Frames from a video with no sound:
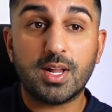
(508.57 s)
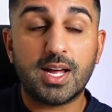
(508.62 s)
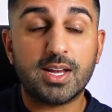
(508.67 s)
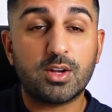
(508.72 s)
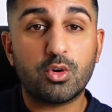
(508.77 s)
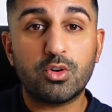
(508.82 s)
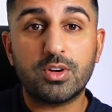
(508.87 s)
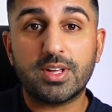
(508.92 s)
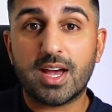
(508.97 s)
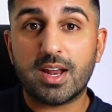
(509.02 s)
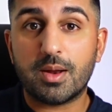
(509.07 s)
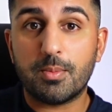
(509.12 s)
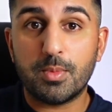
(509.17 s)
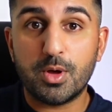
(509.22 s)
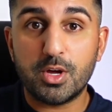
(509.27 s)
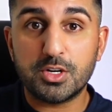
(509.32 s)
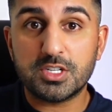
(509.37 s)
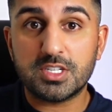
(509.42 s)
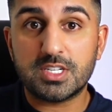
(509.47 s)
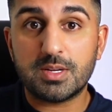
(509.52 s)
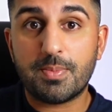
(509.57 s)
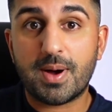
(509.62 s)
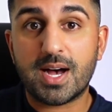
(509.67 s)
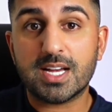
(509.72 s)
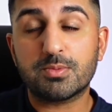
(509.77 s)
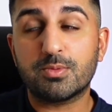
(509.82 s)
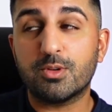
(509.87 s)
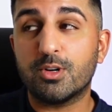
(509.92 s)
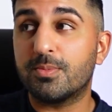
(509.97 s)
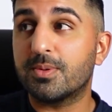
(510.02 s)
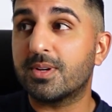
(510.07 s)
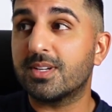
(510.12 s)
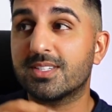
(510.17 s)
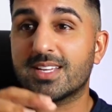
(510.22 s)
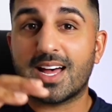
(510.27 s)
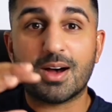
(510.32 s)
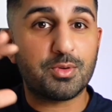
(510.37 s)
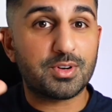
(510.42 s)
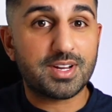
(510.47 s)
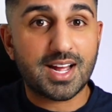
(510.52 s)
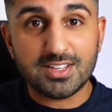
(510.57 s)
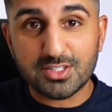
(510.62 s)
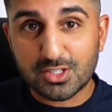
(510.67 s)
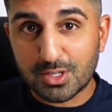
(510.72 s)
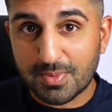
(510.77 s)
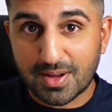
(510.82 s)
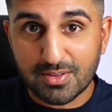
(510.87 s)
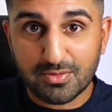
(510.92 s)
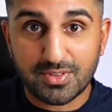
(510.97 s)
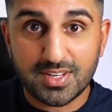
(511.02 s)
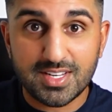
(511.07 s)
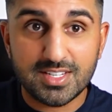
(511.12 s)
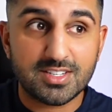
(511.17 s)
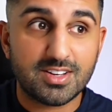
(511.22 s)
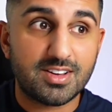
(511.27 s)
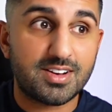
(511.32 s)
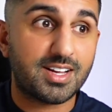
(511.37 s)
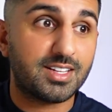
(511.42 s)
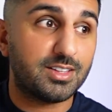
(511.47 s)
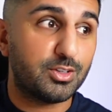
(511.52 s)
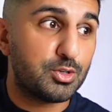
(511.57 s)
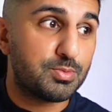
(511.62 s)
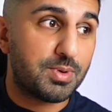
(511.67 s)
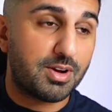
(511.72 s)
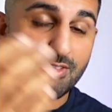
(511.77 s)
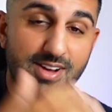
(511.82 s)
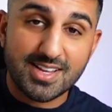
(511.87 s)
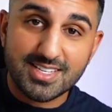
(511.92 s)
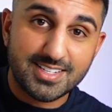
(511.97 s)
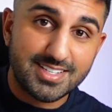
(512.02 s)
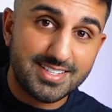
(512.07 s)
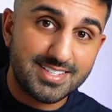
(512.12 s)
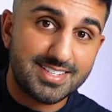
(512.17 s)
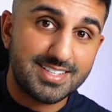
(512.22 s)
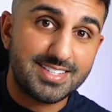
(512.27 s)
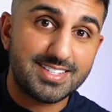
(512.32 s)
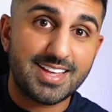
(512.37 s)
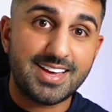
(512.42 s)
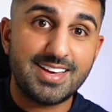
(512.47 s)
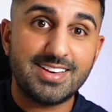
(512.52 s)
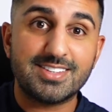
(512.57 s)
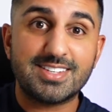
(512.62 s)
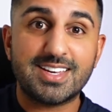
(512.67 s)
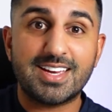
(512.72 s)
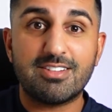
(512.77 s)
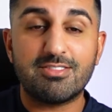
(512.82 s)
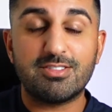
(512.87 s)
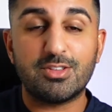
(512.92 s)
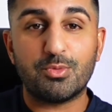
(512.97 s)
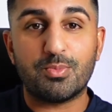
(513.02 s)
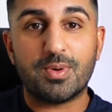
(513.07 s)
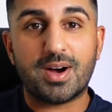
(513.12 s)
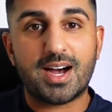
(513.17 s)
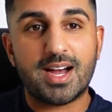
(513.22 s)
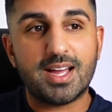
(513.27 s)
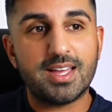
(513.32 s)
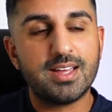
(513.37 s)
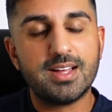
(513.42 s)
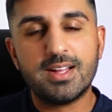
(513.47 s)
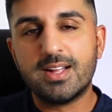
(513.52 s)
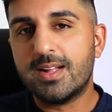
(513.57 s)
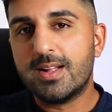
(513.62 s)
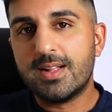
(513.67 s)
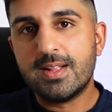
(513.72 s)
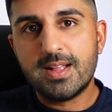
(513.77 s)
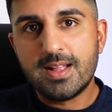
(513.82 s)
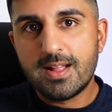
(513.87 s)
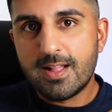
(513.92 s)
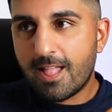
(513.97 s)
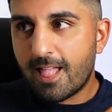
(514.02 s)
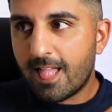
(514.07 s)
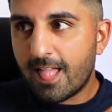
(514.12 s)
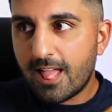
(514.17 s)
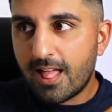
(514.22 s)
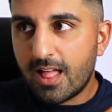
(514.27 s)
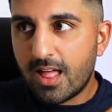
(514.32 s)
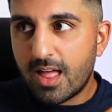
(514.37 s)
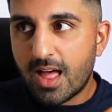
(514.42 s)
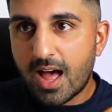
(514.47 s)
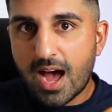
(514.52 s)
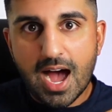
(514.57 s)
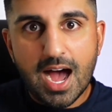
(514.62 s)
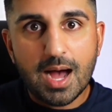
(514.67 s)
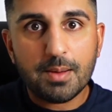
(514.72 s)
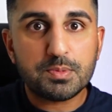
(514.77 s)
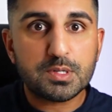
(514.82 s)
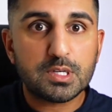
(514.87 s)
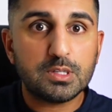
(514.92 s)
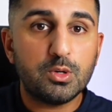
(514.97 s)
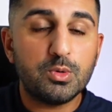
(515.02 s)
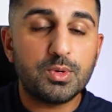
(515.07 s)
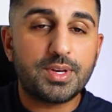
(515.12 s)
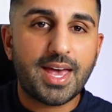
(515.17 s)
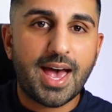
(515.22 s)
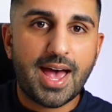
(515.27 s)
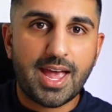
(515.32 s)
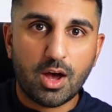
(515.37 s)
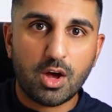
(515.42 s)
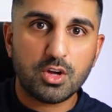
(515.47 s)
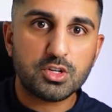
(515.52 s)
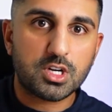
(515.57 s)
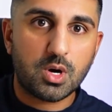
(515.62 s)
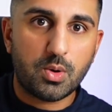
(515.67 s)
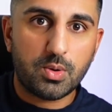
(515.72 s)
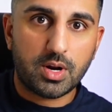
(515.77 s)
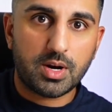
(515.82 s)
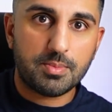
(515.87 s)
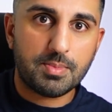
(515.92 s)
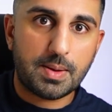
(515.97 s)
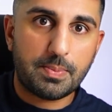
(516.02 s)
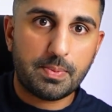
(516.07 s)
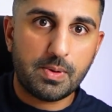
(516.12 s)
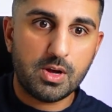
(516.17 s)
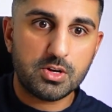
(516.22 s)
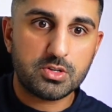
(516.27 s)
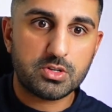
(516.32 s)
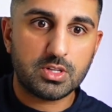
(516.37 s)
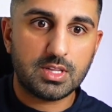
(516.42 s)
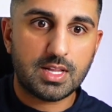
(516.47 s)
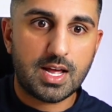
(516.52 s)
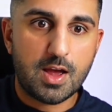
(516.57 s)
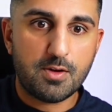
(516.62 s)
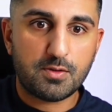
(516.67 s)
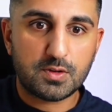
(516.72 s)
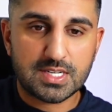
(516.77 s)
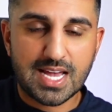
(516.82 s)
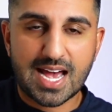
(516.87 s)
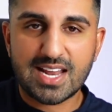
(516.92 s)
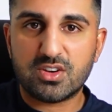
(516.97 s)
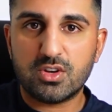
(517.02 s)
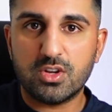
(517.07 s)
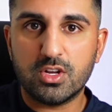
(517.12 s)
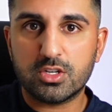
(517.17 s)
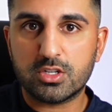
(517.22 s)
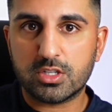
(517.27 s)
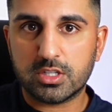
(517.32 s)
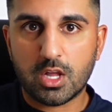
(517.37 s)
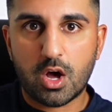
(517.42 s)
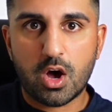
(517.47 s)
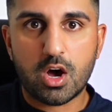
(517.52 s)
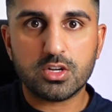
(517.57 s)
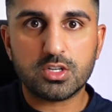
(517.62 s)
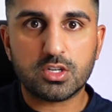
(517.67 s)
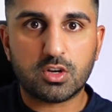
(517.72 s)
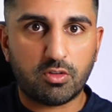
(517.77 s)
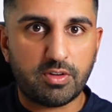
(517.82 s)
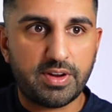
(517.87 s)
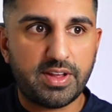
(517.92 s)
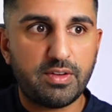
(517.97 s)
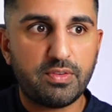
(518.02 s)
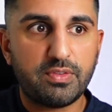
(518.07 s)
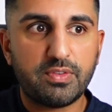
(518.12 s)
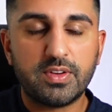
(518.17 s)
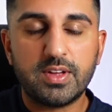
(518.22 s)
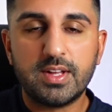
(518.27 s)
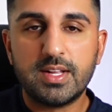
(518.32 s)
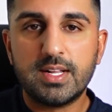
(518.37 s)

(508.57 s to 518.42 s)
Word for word: I couldn't get an emergency passport because that would cancel my visa and I'd lose my residency status here in Dubai. Absolute chaos going on in my personal life, sadness, loss, grief.